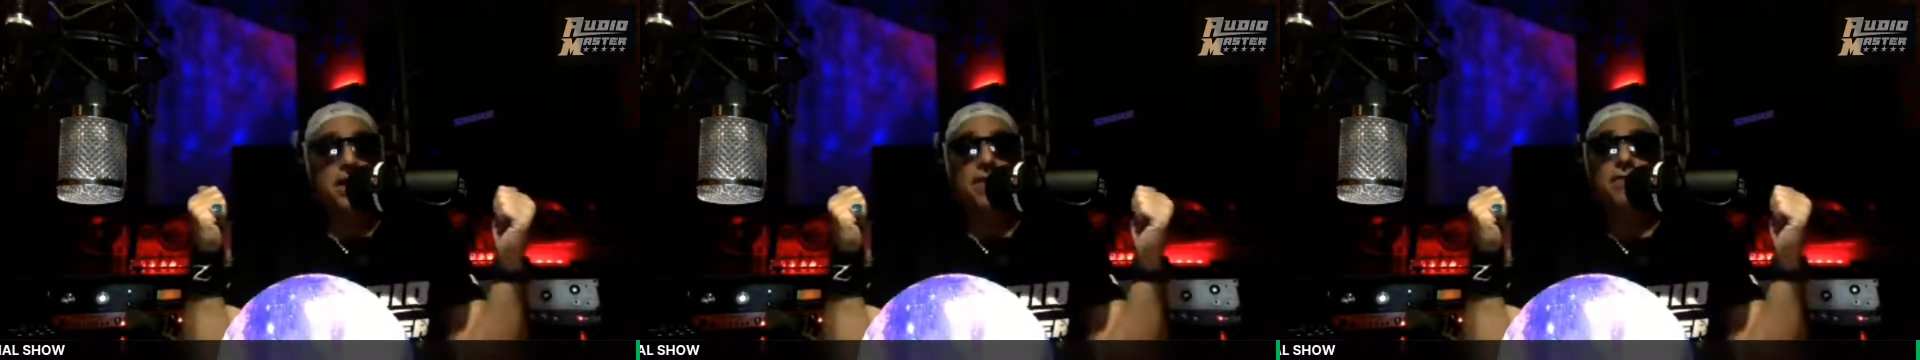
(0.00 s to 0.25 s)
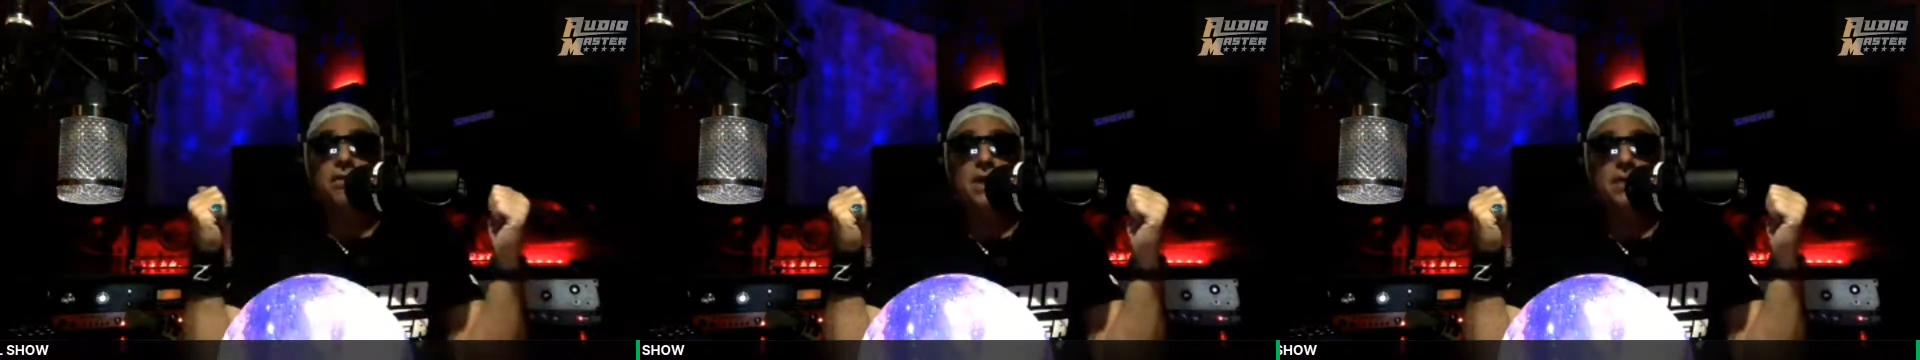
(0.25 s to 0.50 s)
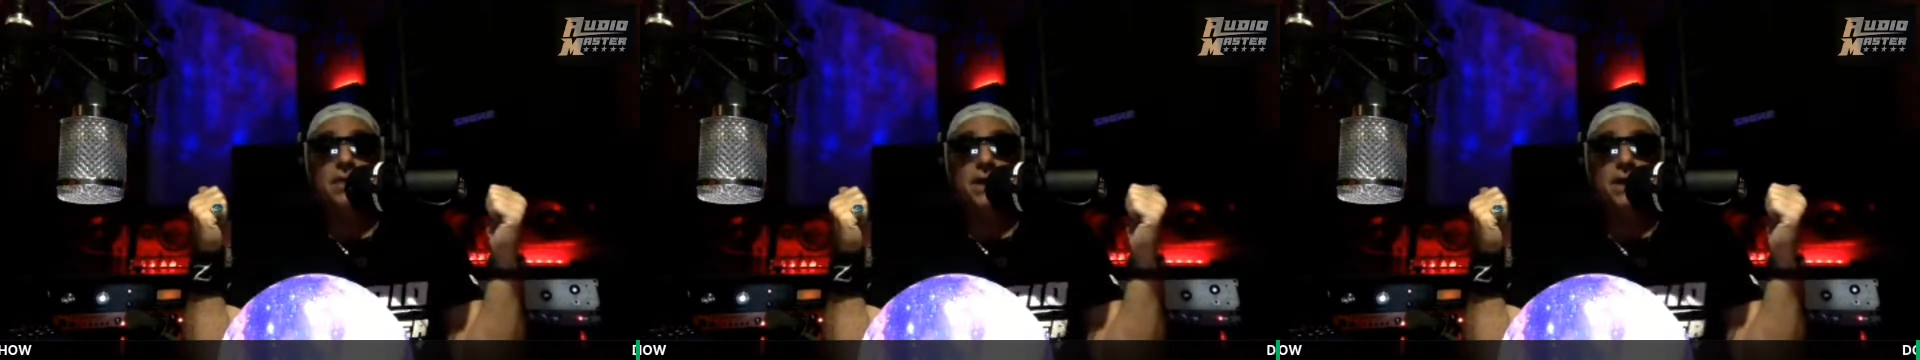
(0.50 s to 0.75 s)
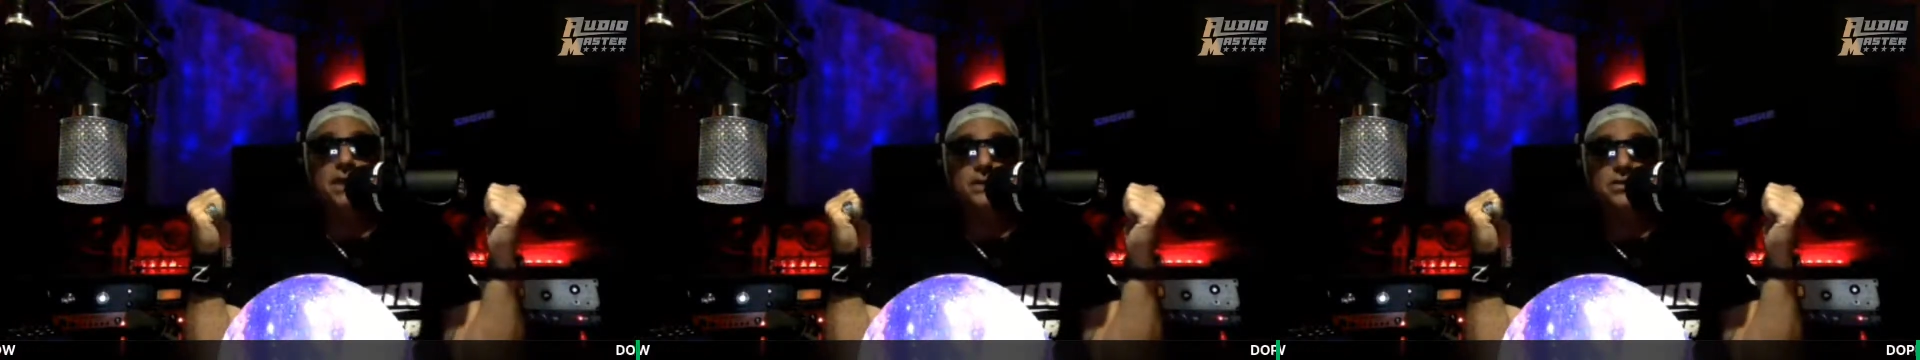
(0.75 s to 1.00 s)
every time I
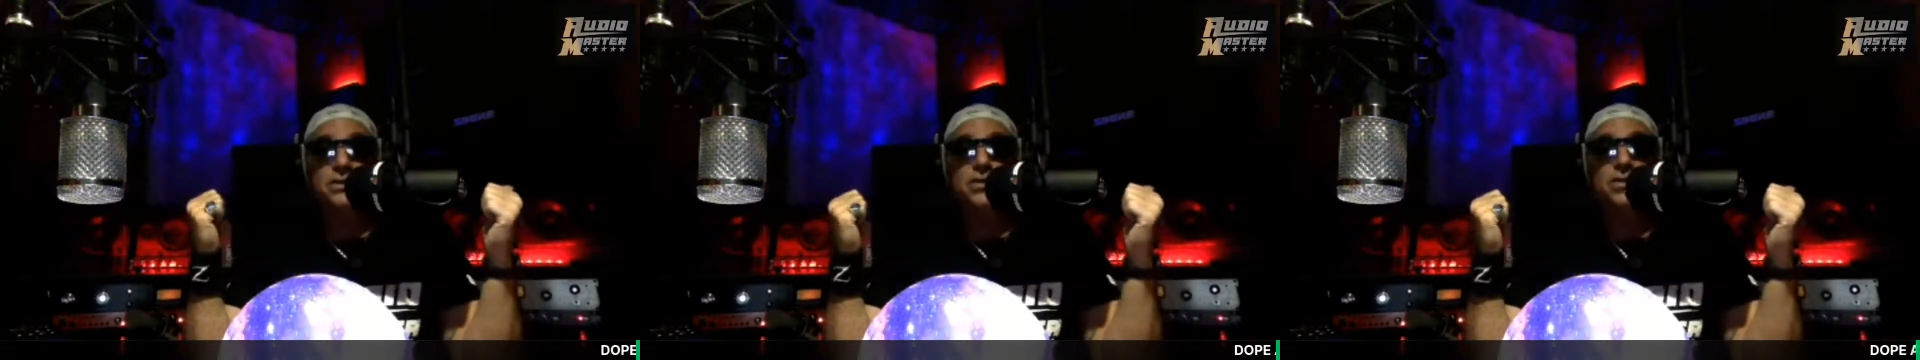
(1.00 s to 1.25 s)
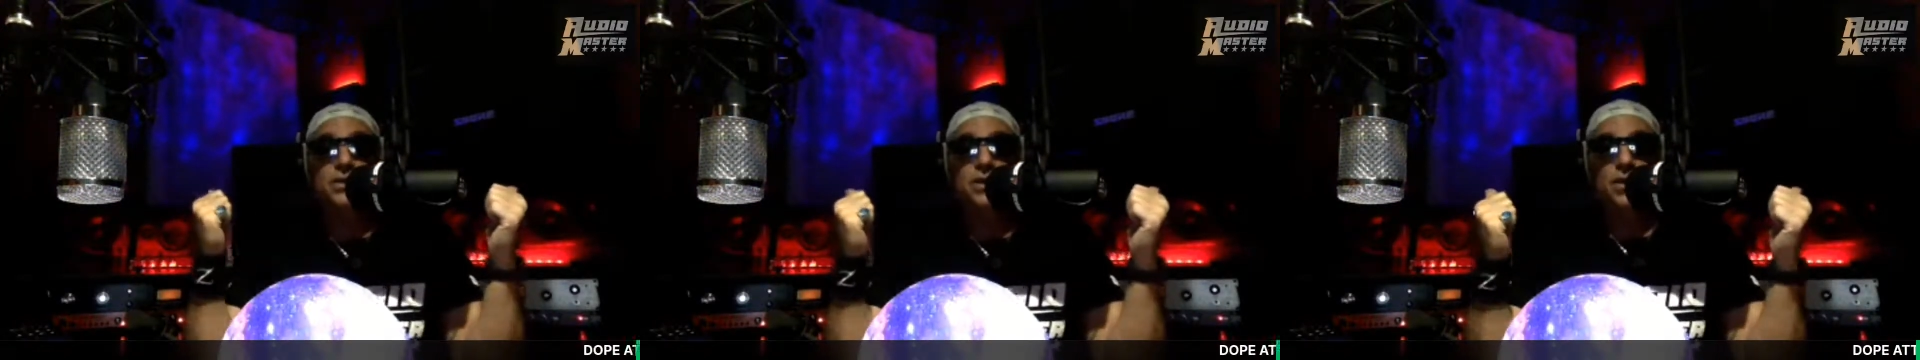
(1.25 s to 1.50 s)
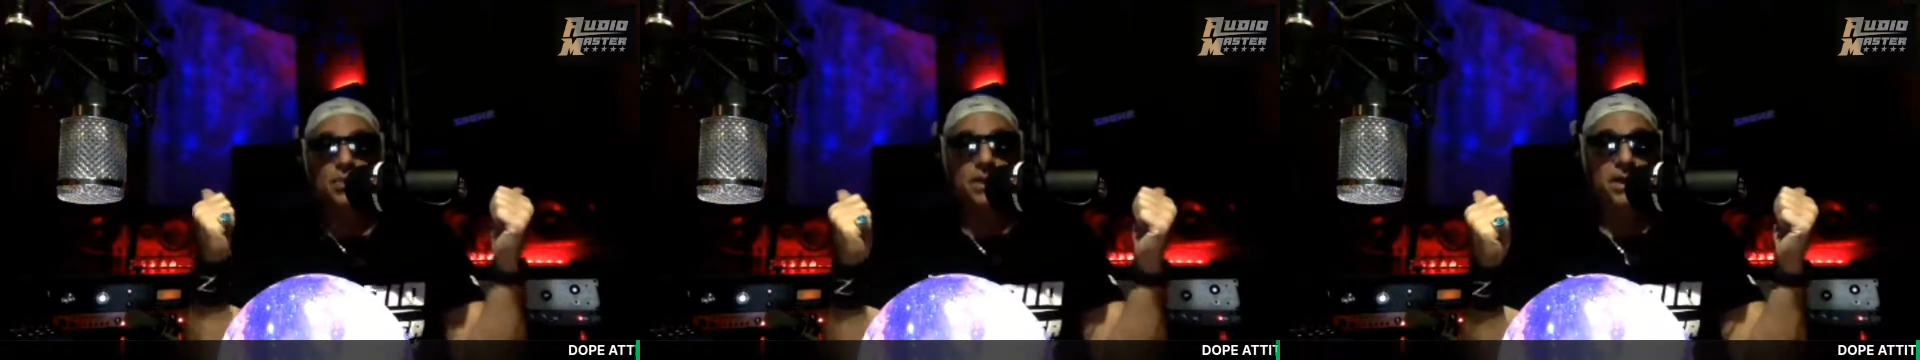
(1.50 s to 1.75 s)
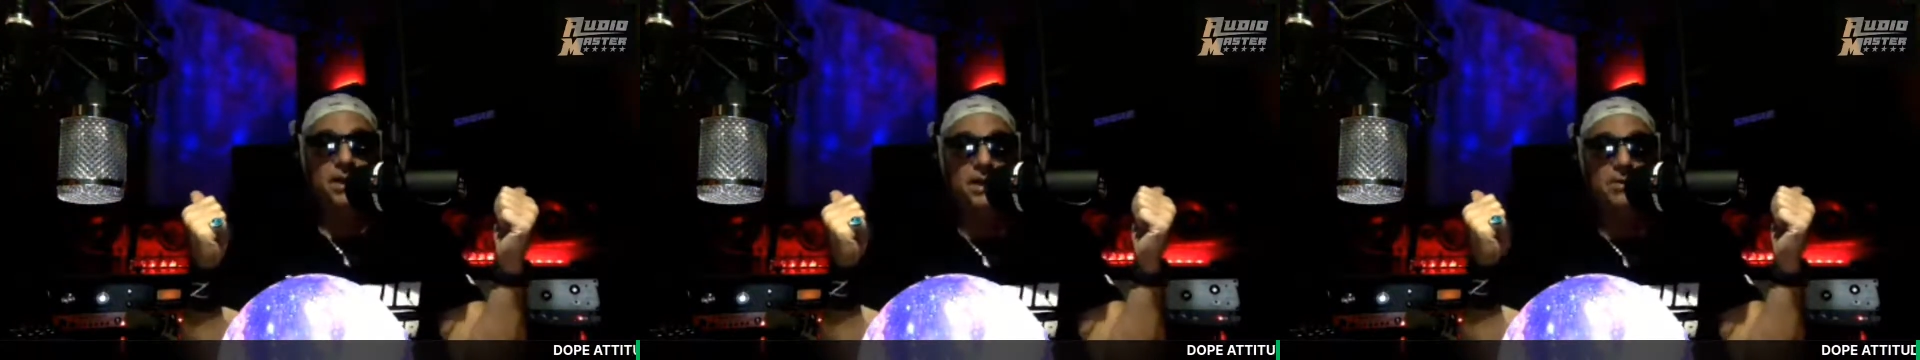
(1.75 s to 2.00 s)
hit the studio,
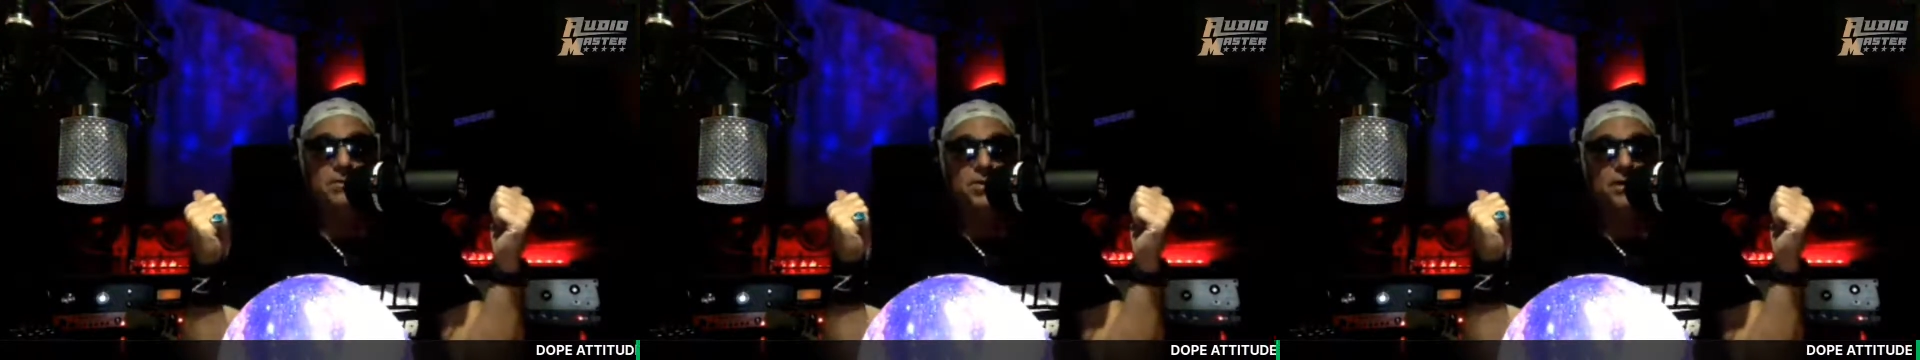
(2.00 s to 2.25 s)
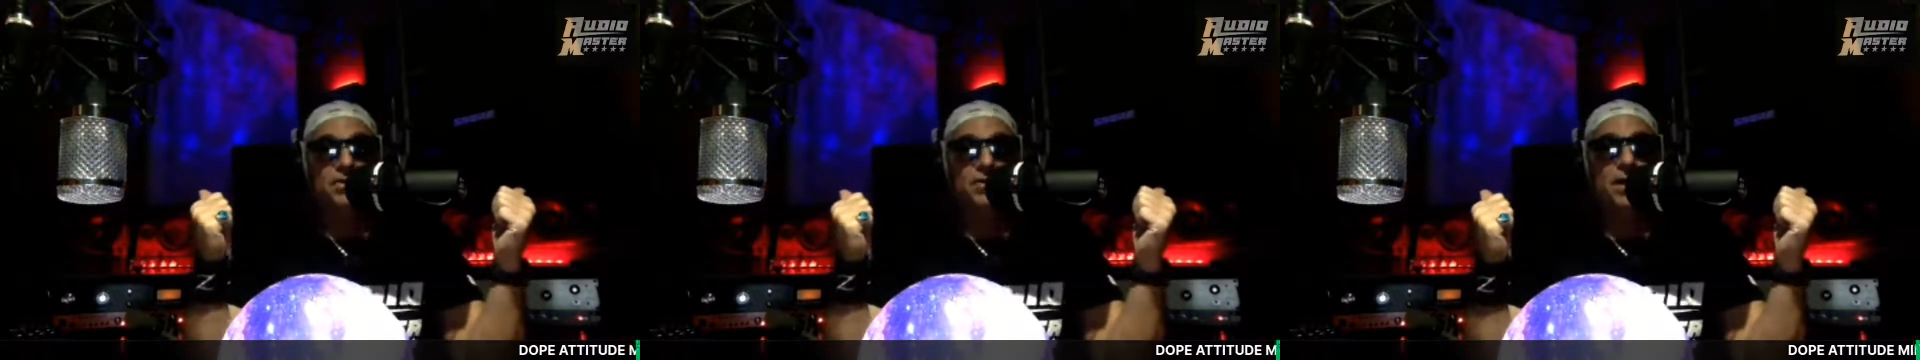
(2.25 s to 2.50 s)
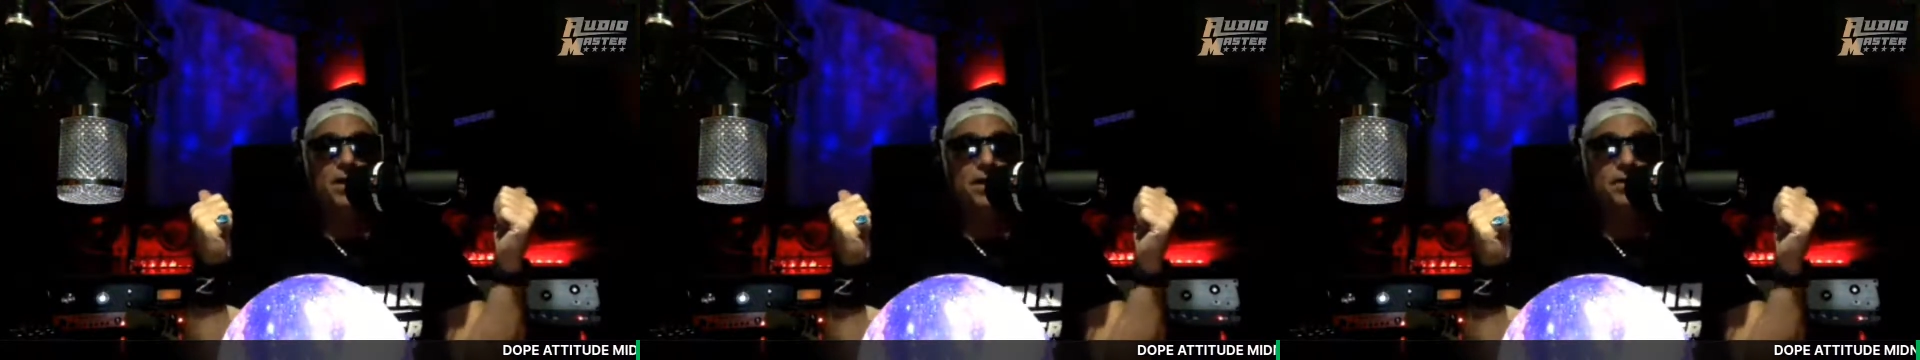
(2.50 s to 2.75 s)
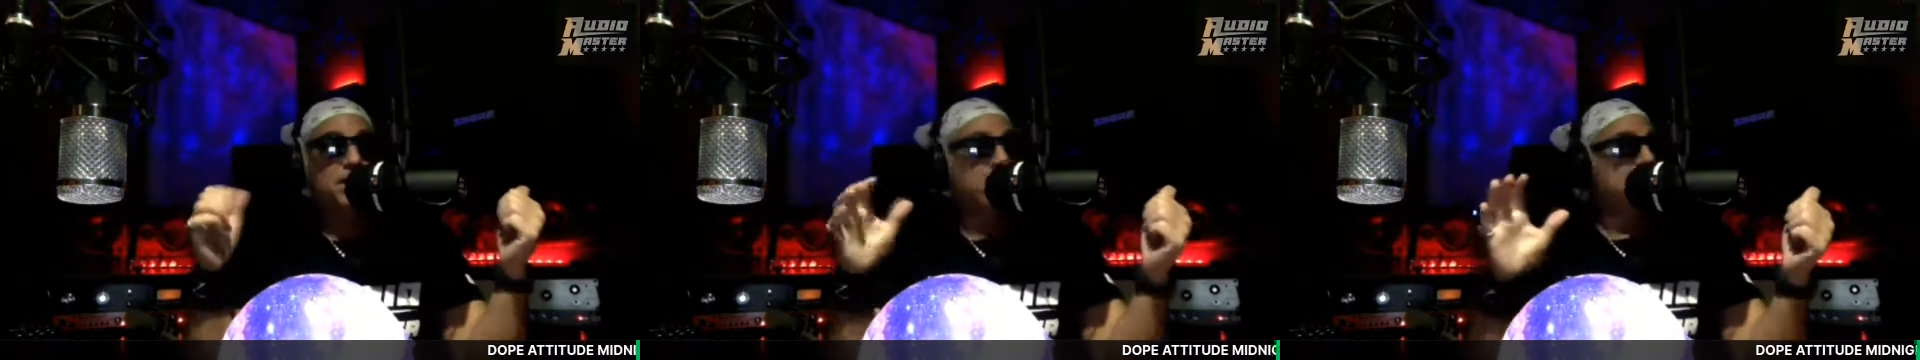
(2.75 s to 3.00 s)
man. I'm so fired
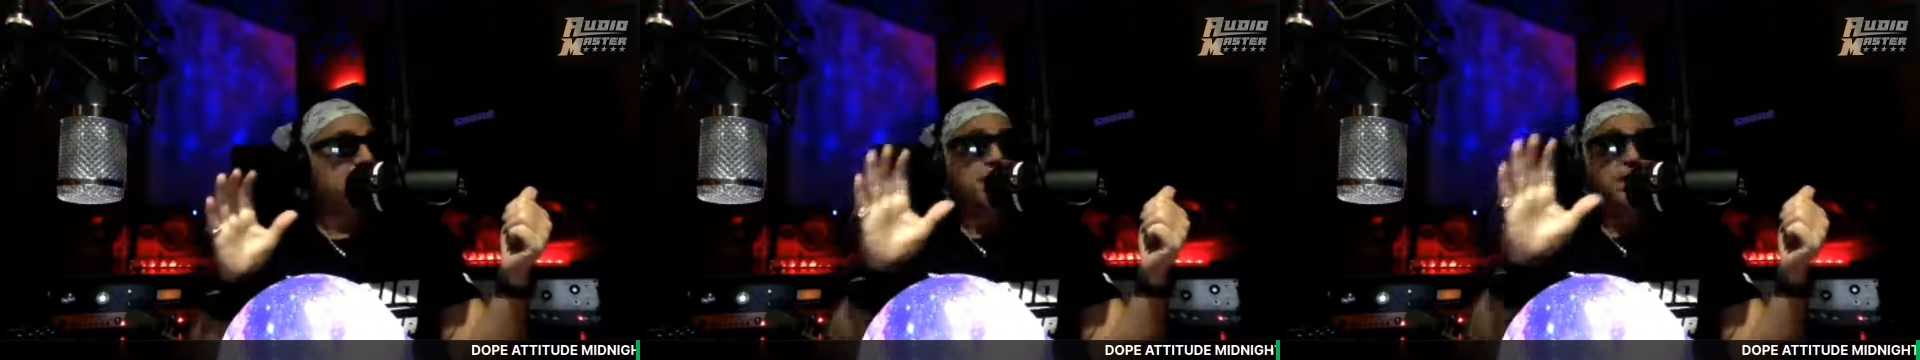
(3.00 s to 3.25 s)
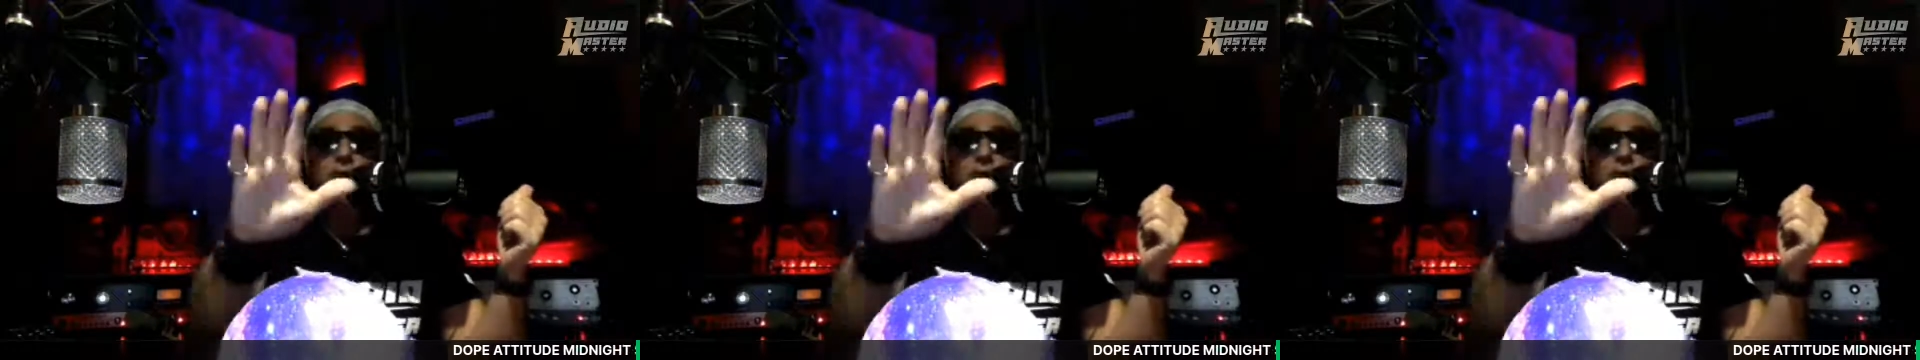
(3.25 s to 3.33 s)
up. And